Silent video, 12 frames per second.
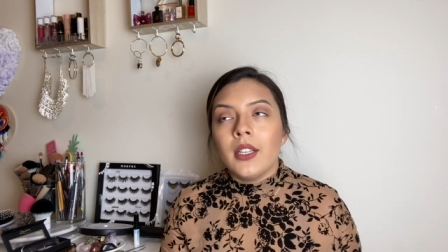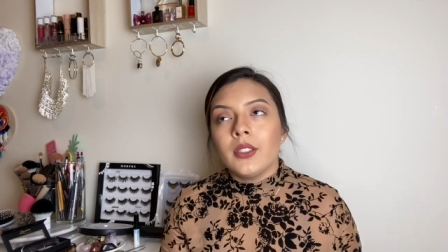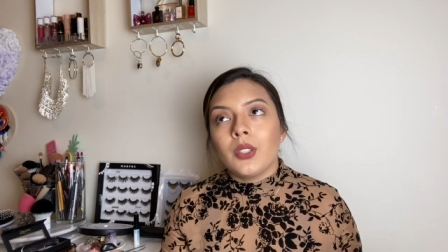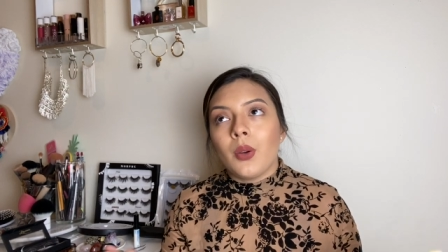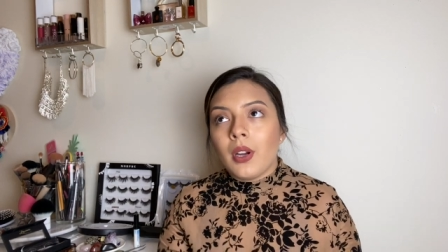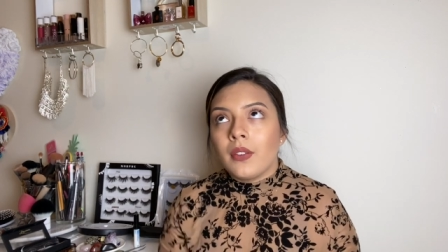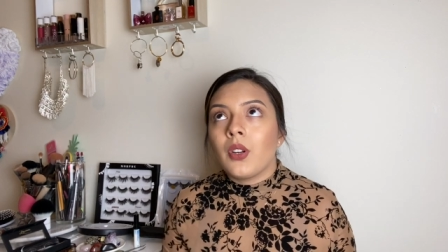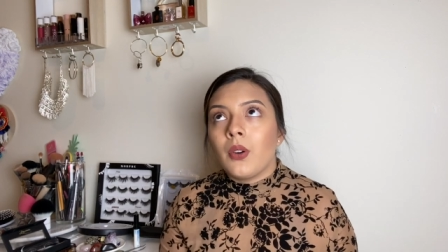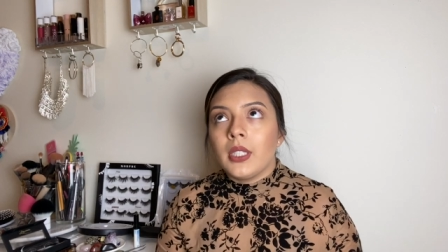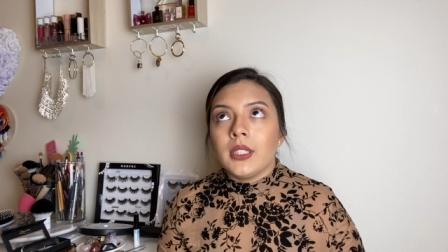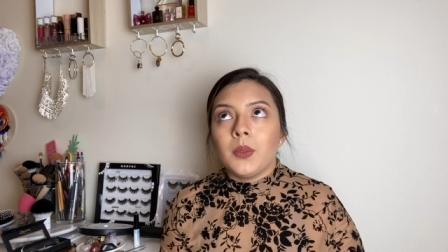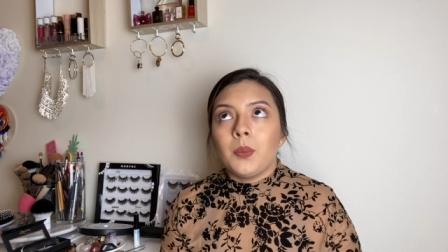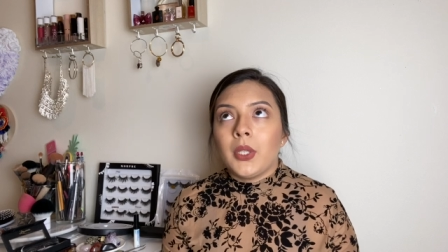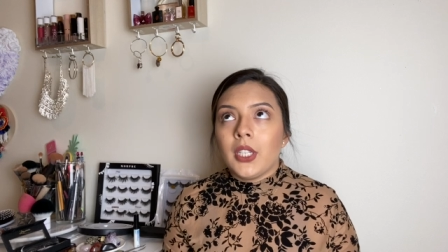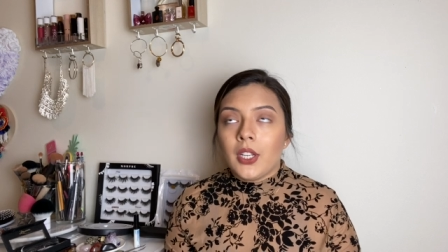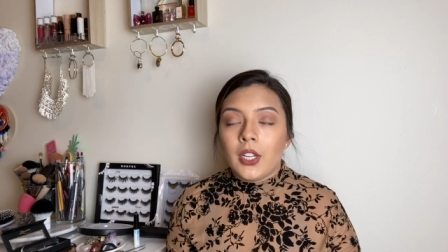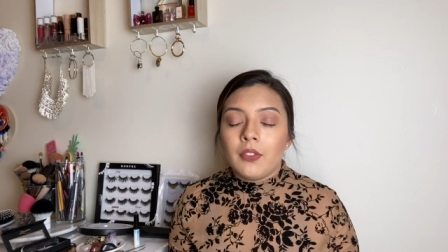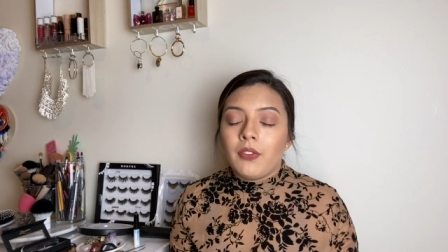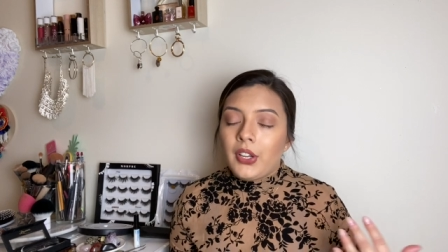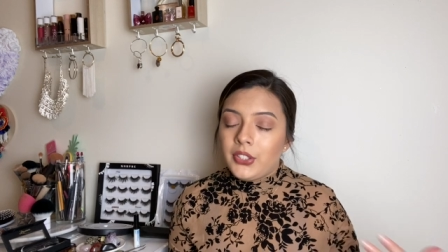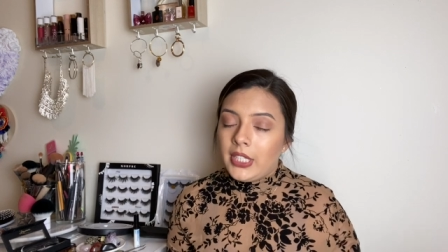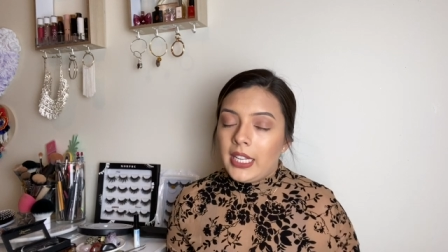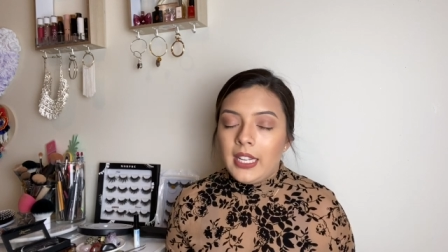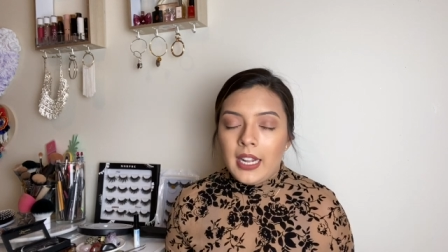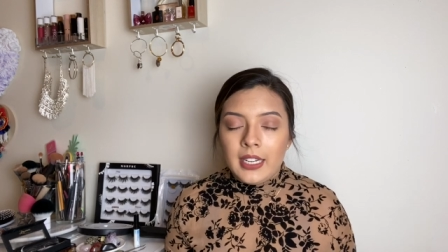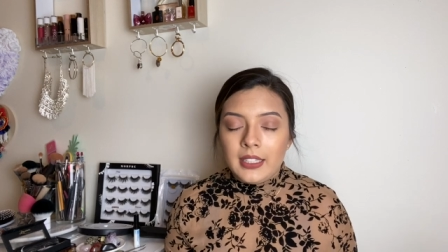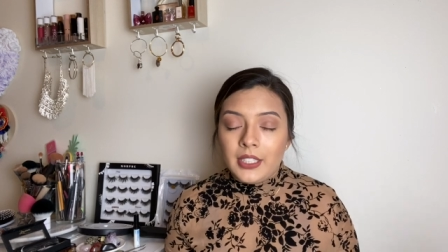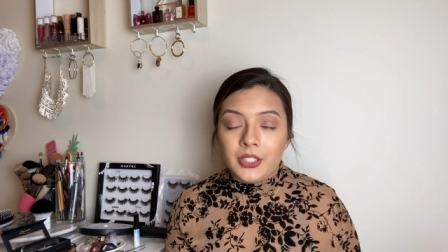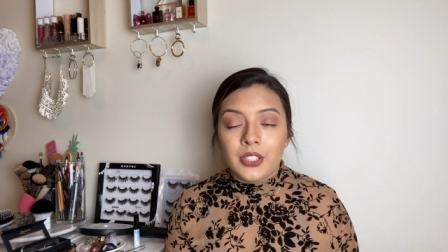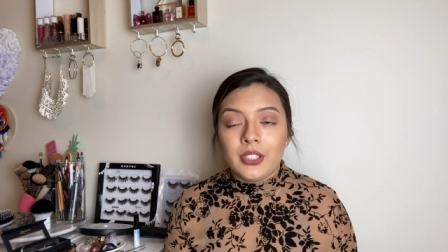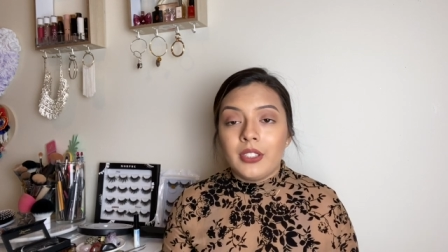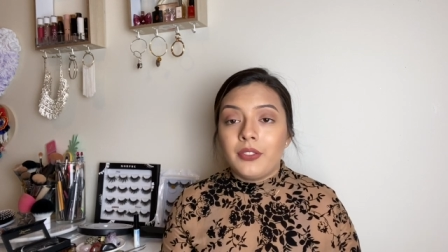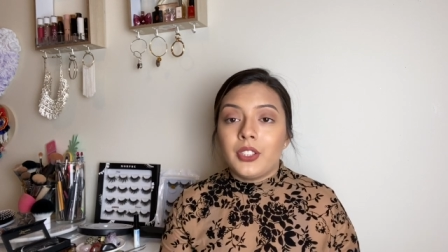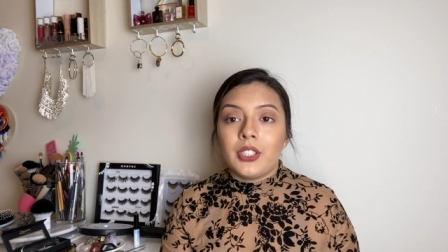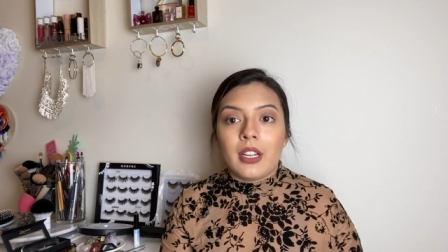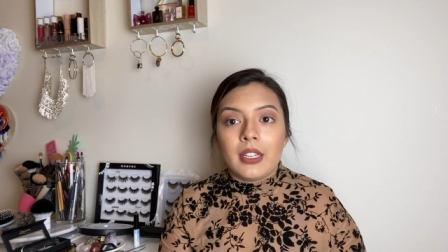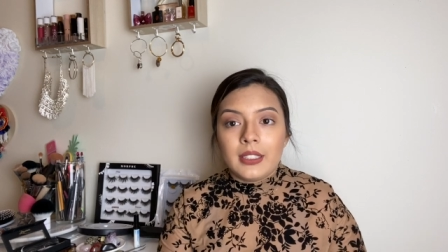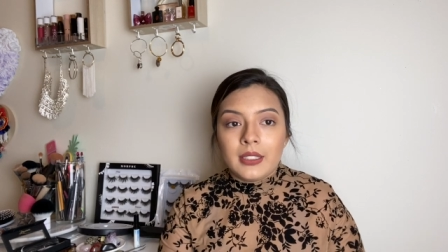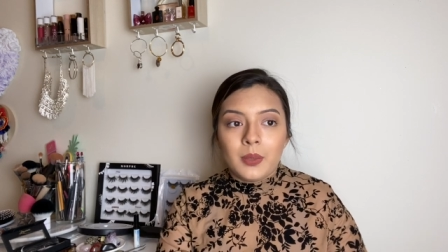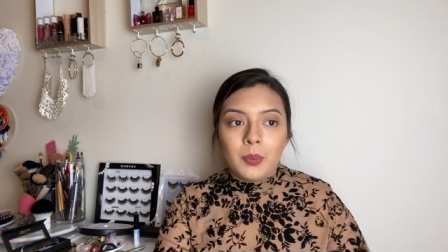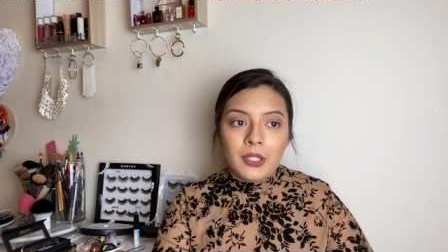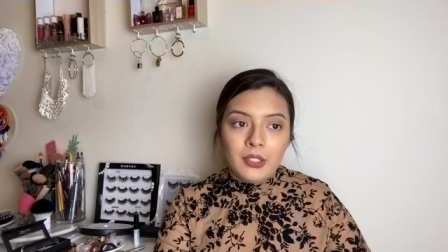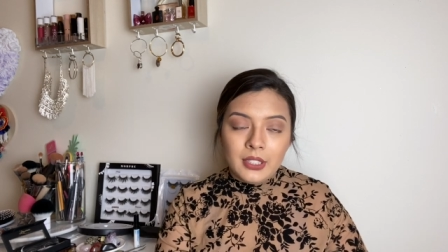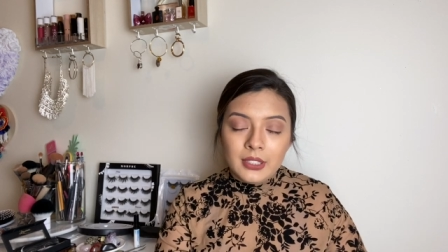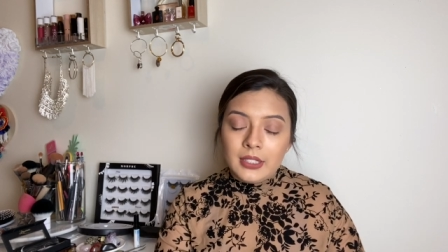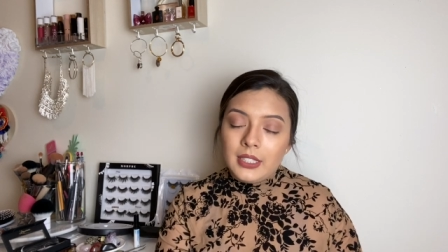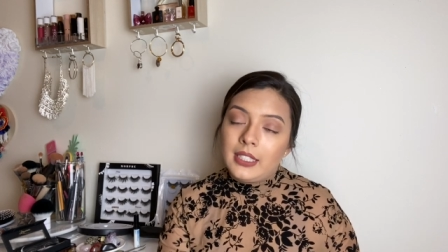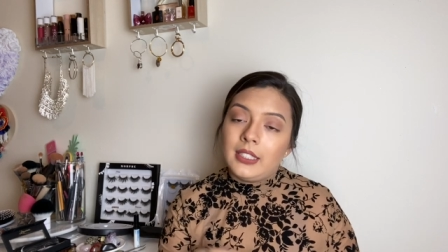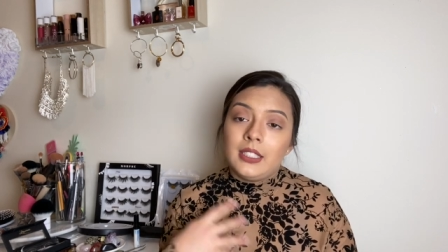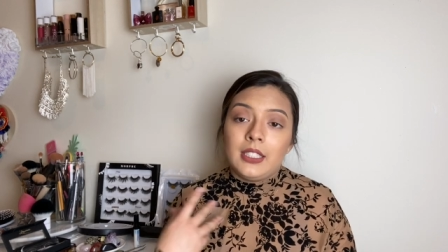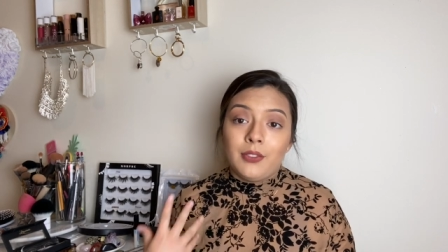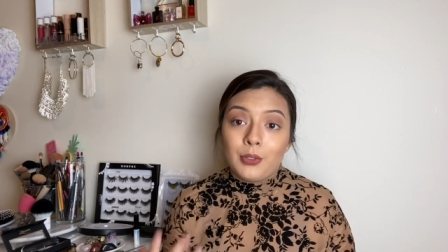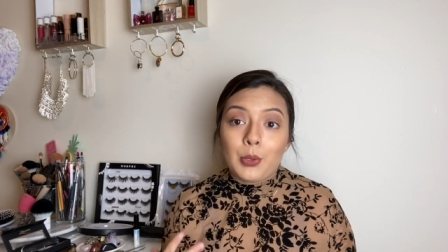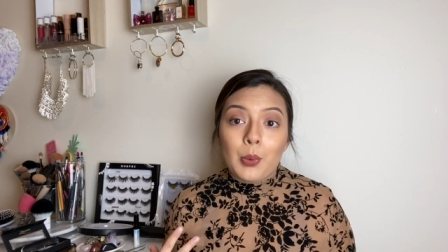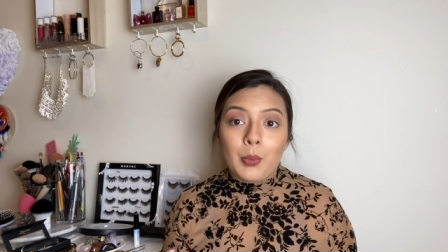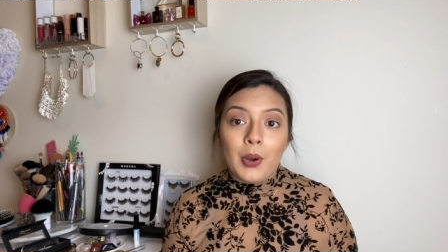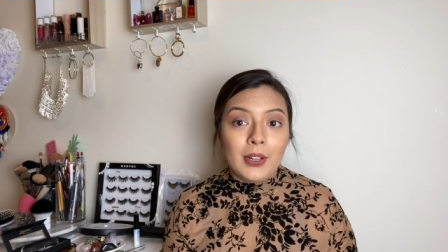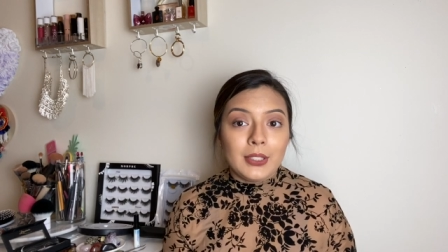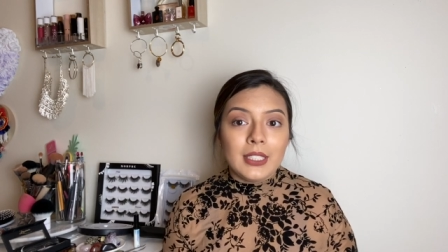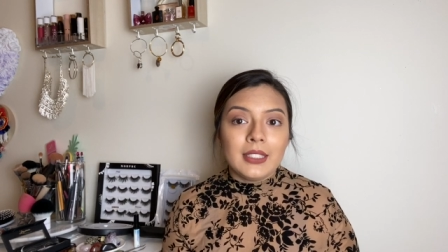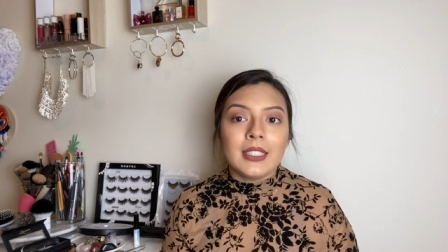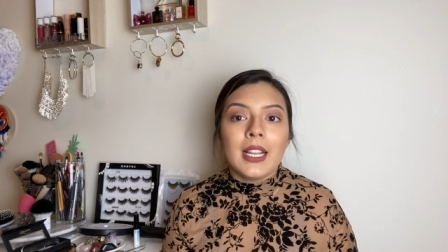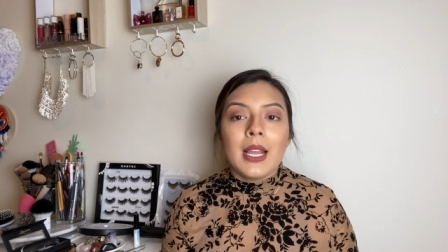So of course, putting on false eyelashes, if you're not experienced, is a difficult process.